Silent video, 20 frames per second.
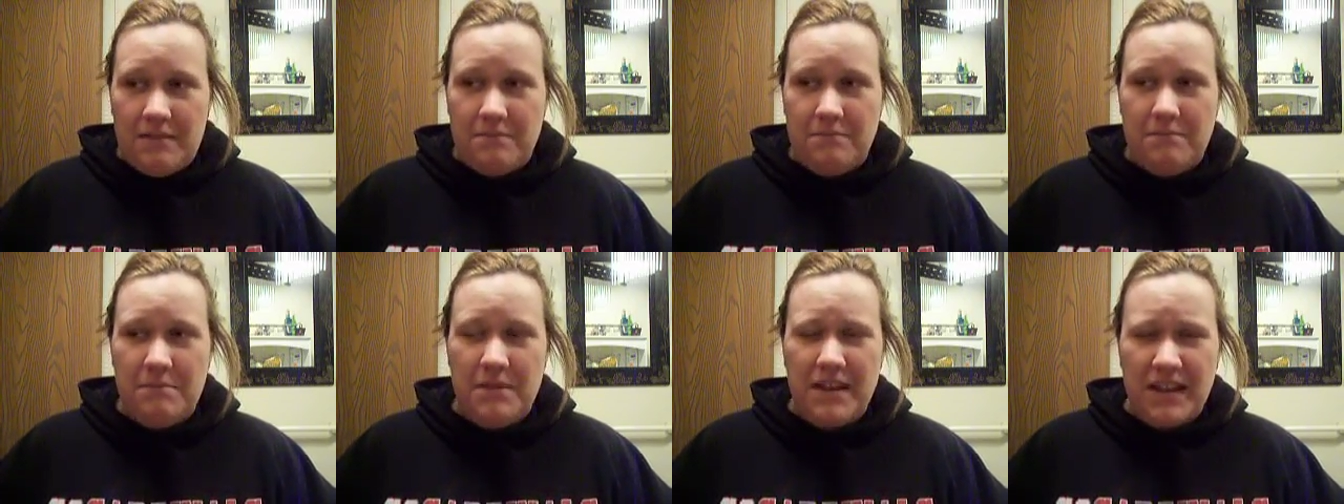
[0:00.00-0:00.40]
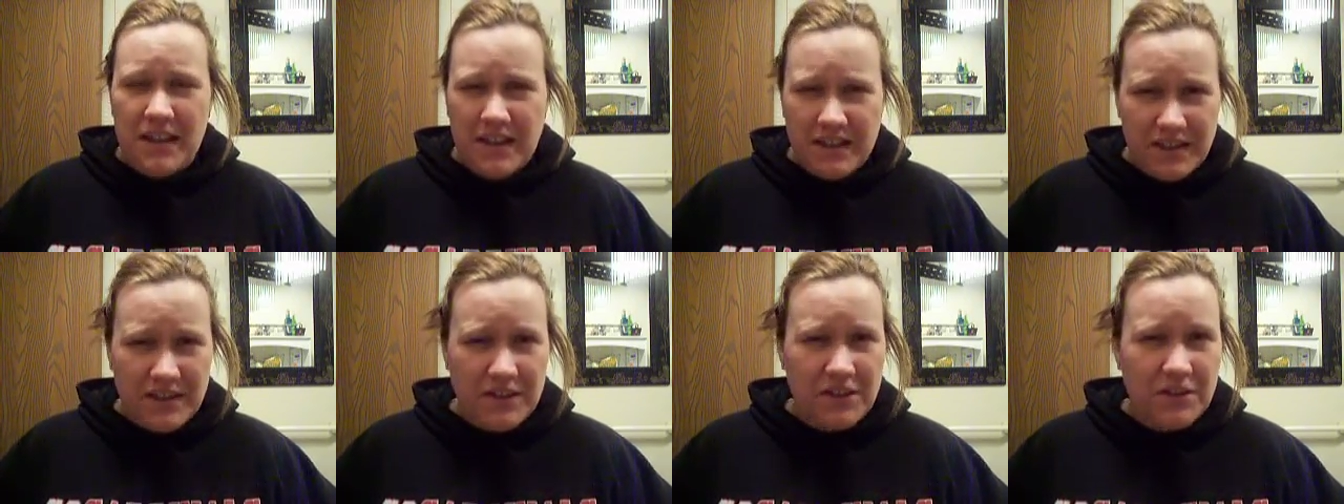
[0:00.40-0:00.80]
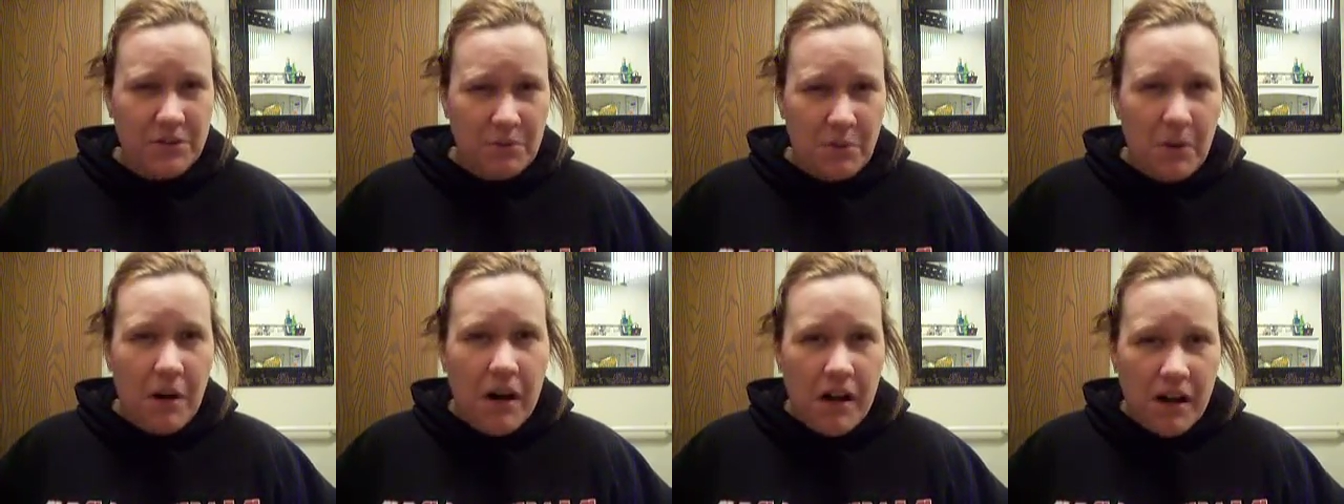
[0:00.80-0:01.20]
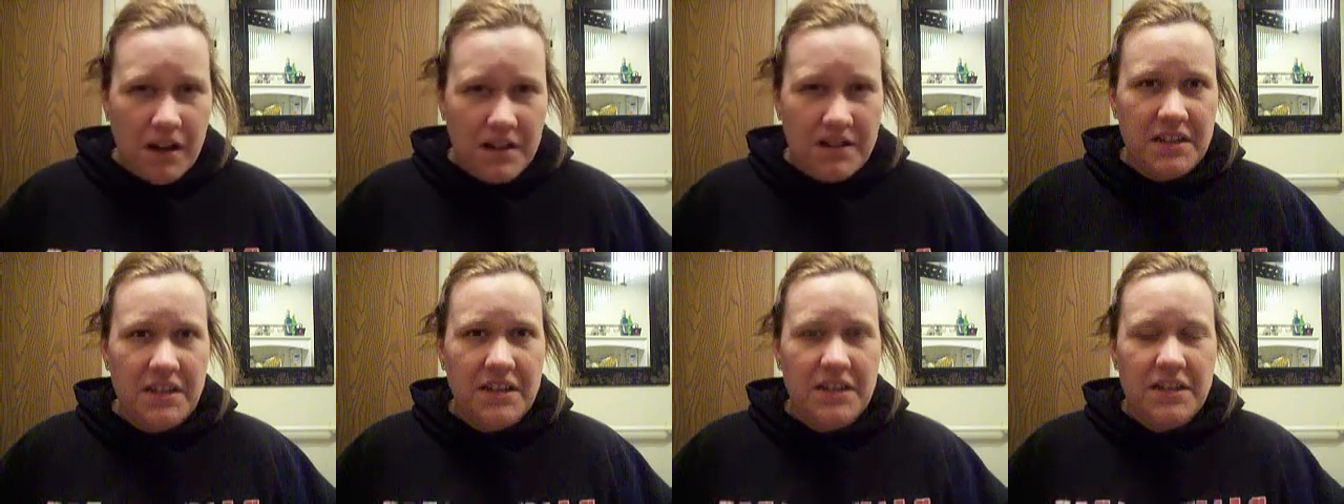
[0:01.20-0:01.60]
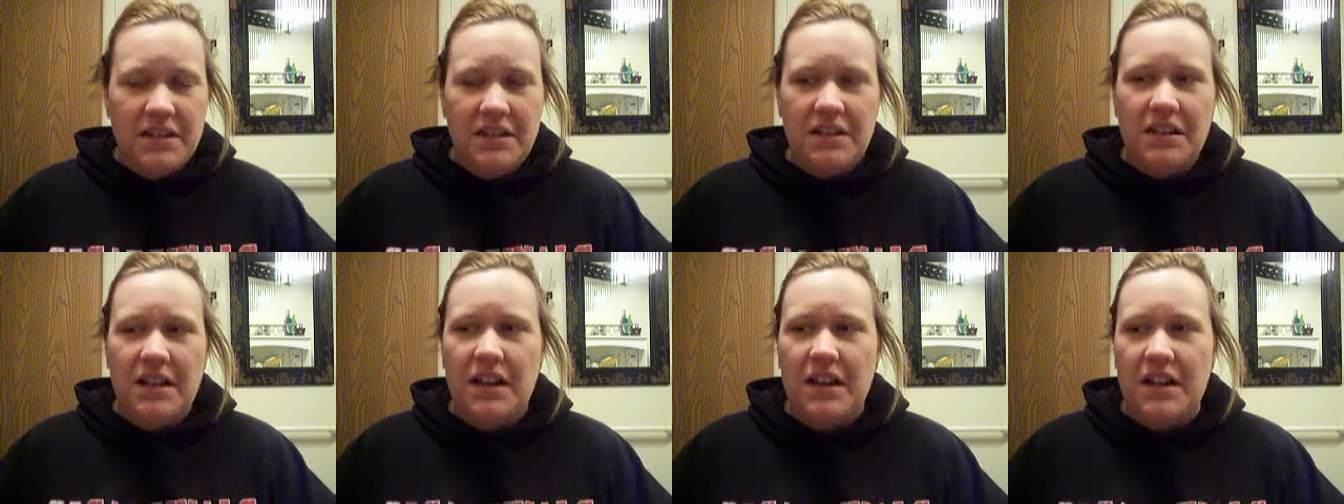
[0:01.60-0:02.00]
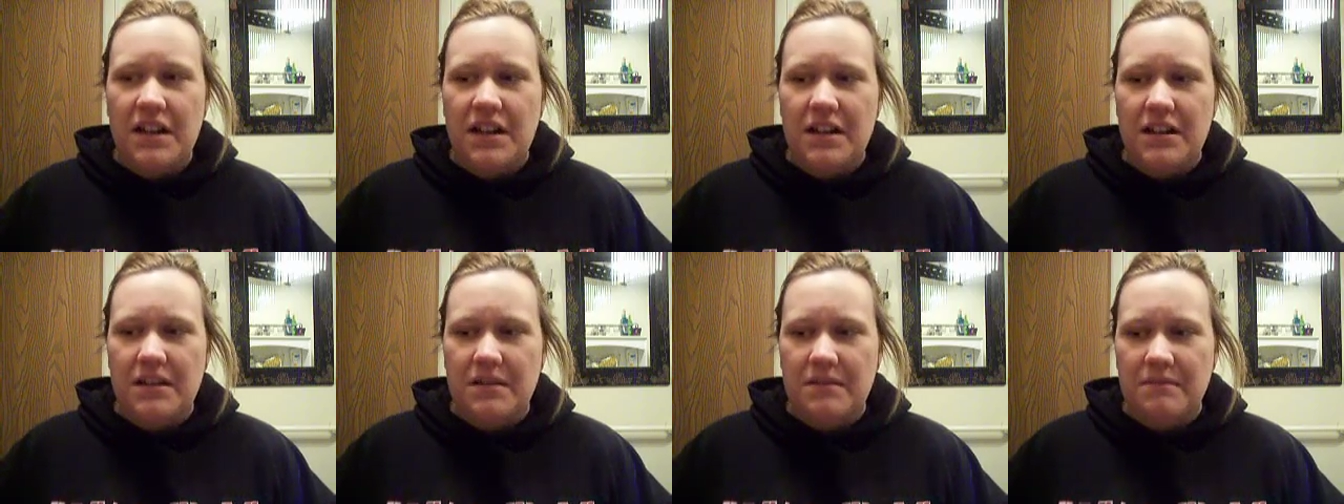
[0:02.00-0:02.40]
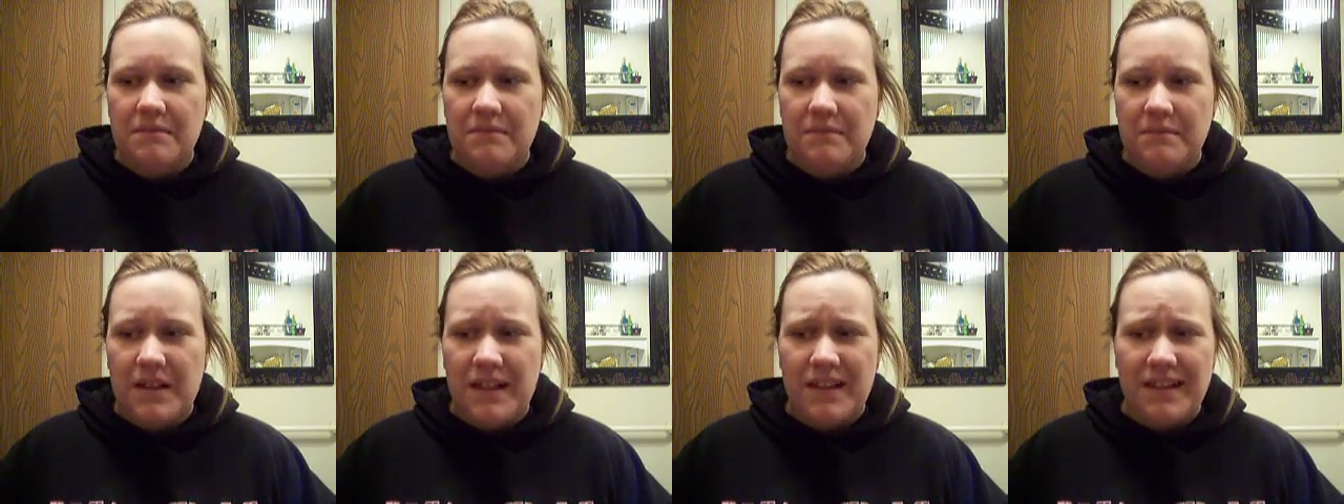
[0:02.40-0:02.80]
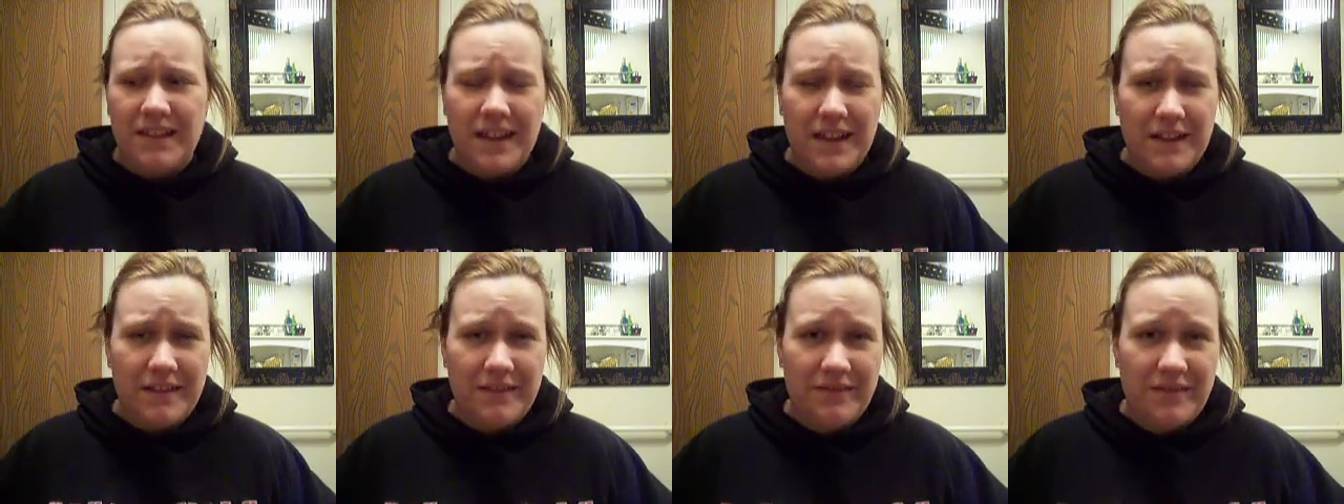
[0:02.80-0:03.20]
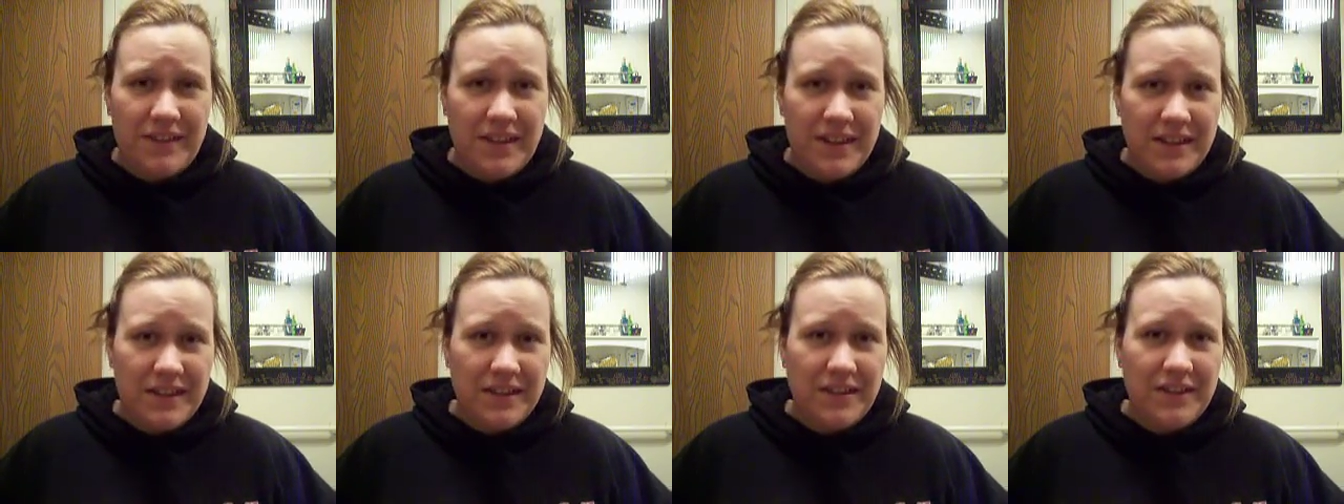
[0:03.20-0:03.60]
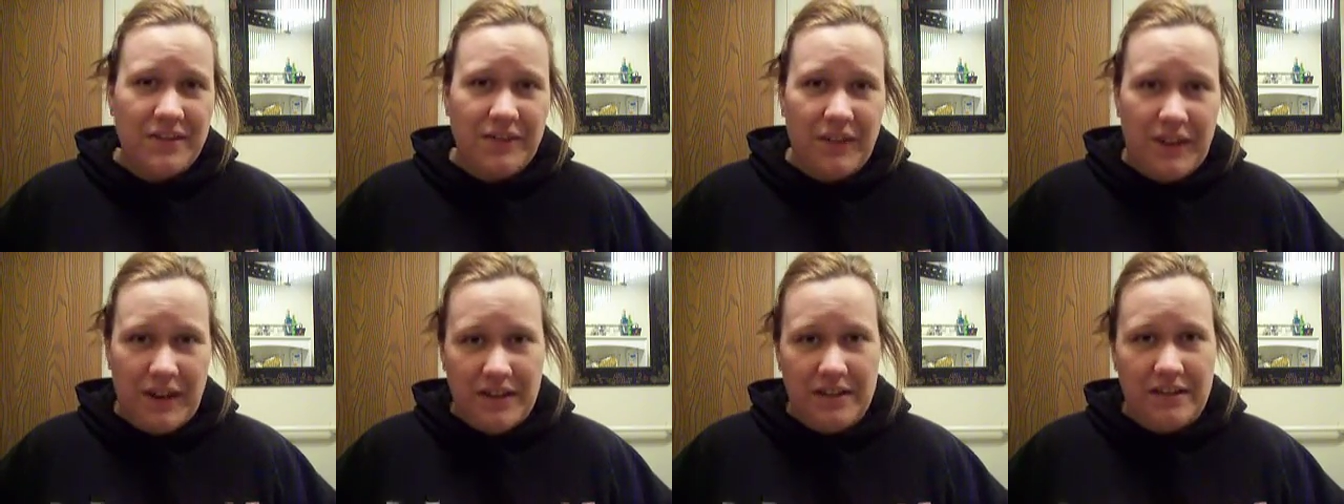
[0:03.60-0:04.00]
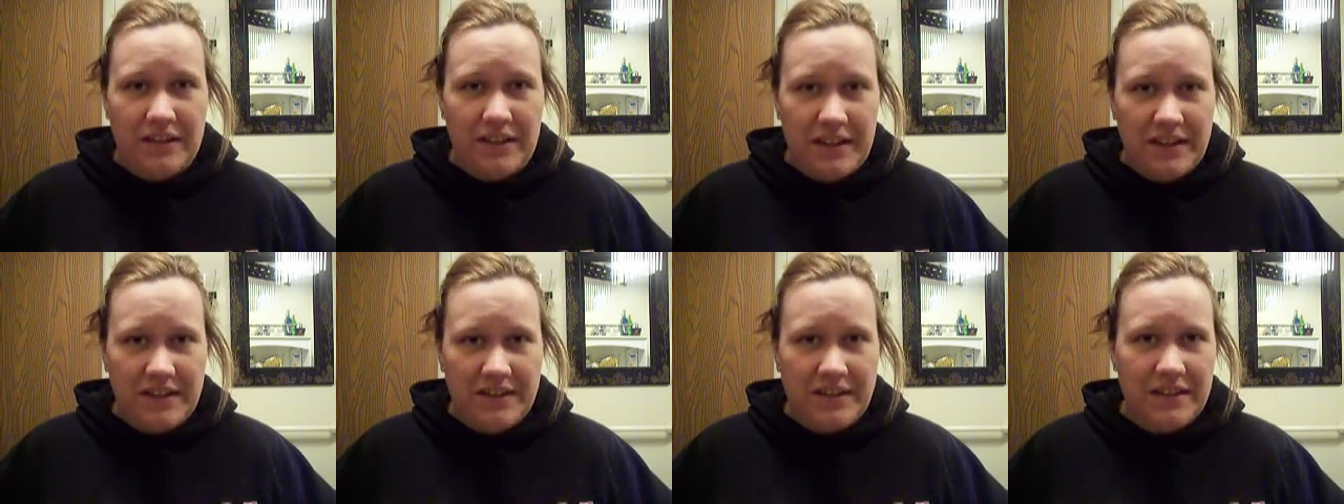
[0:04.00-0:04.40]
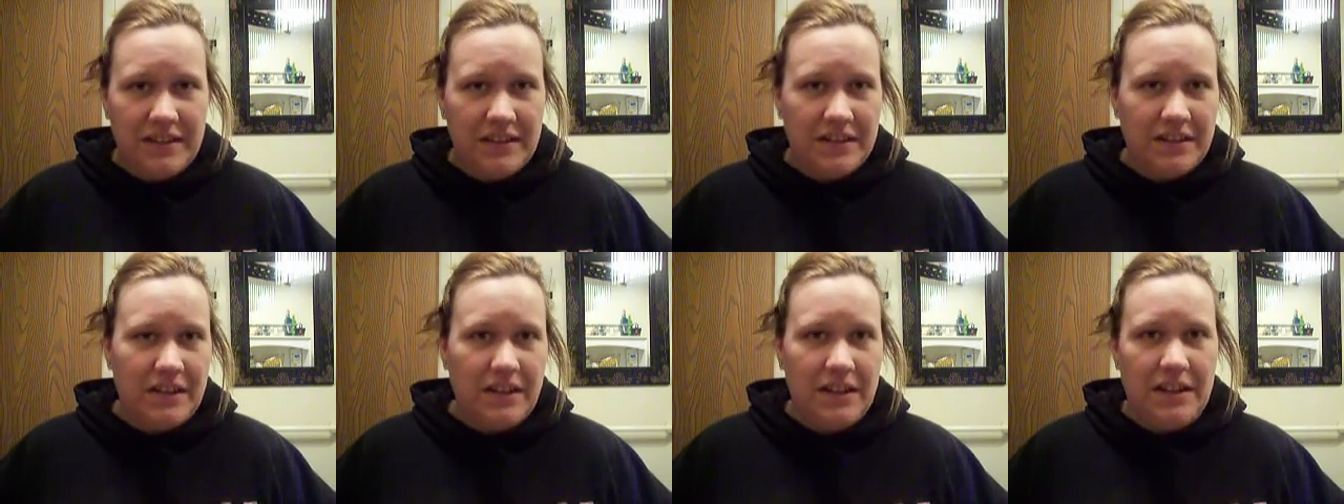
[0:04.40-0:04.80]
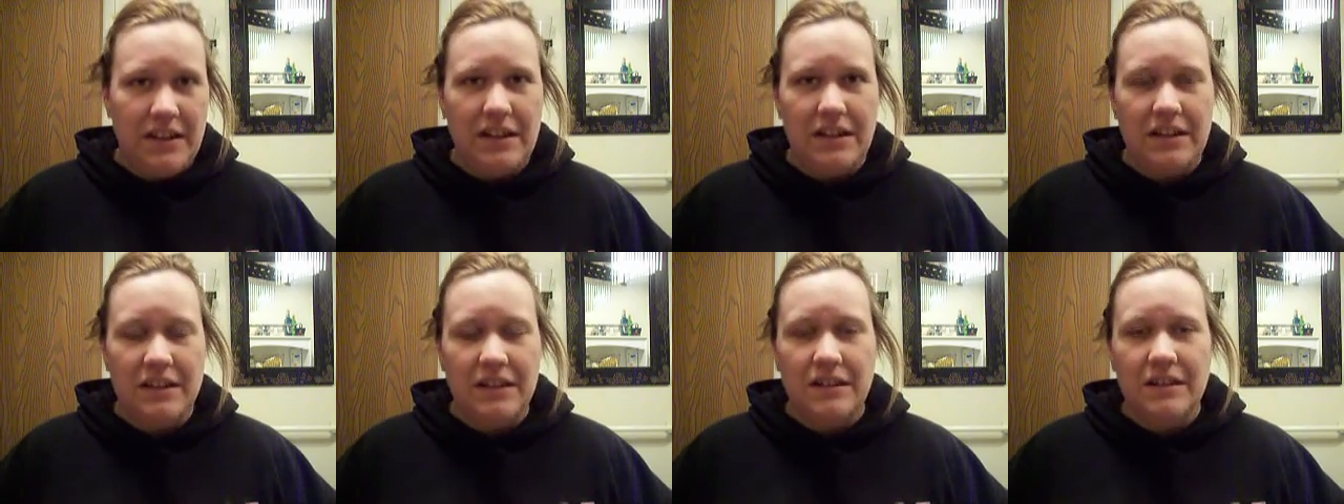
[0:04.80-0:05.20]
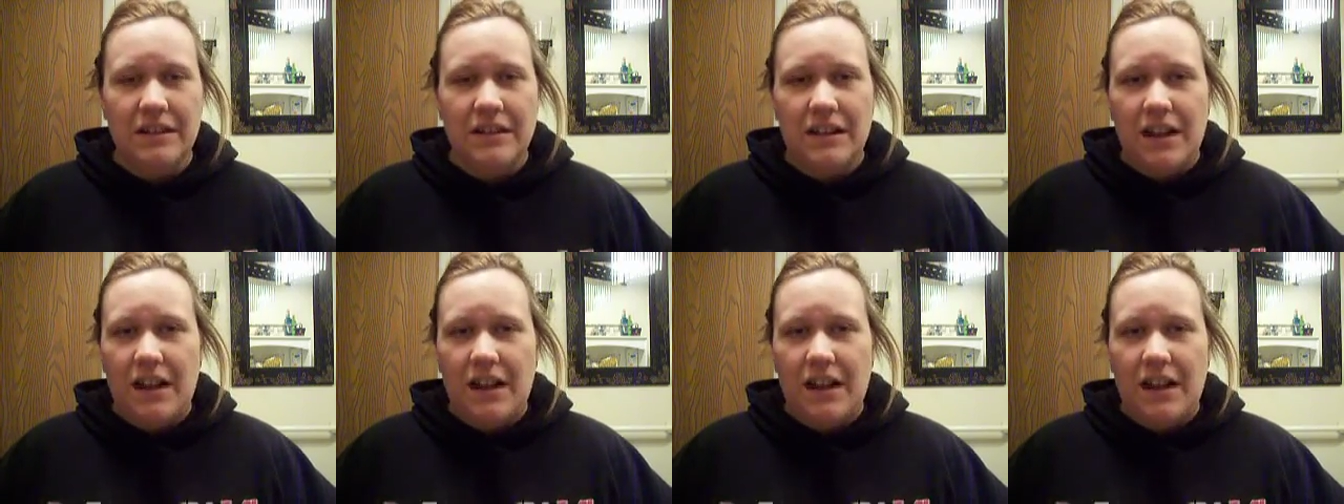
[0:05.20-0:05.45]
Because it's so haunted, a lot of kids vandalize it and